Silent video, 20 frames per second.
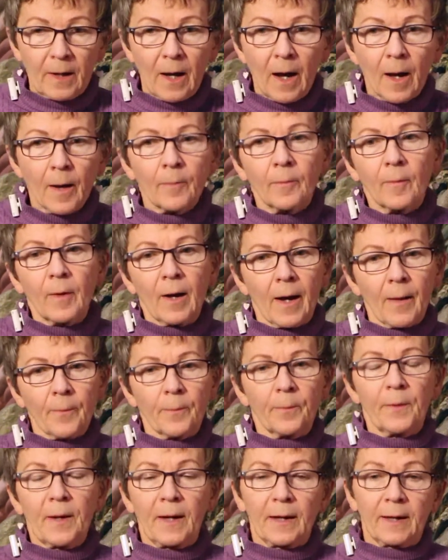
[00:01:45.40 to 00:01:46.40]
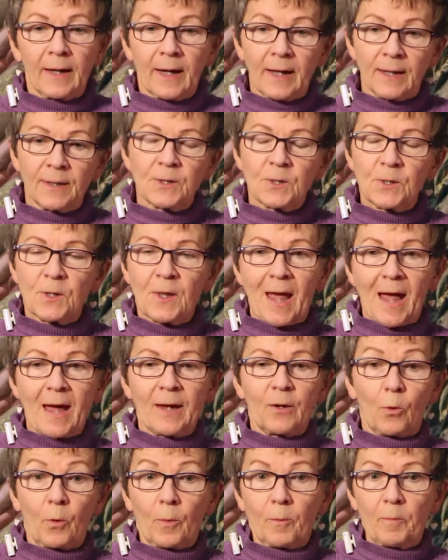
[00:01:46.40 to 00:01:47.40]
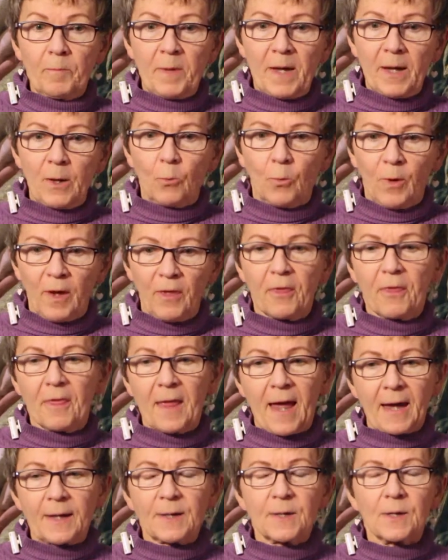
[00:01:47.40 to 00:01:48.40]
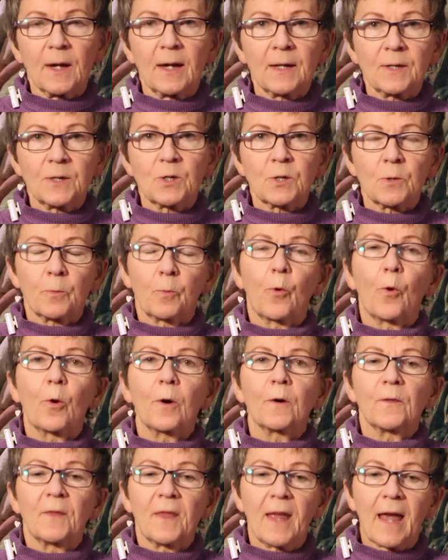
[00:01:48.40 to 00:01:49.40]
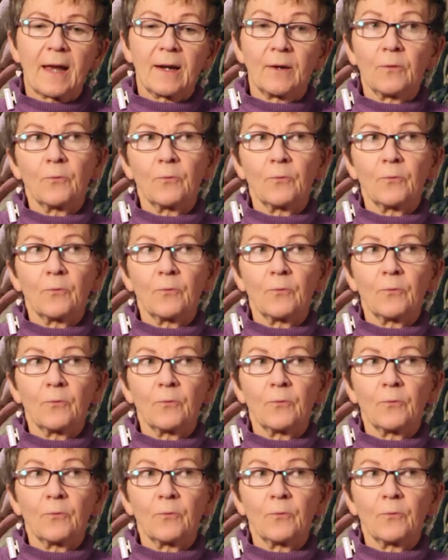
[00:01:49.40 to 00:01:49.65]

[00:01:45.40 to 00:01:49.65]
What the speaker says: come up against that or be with that and support that.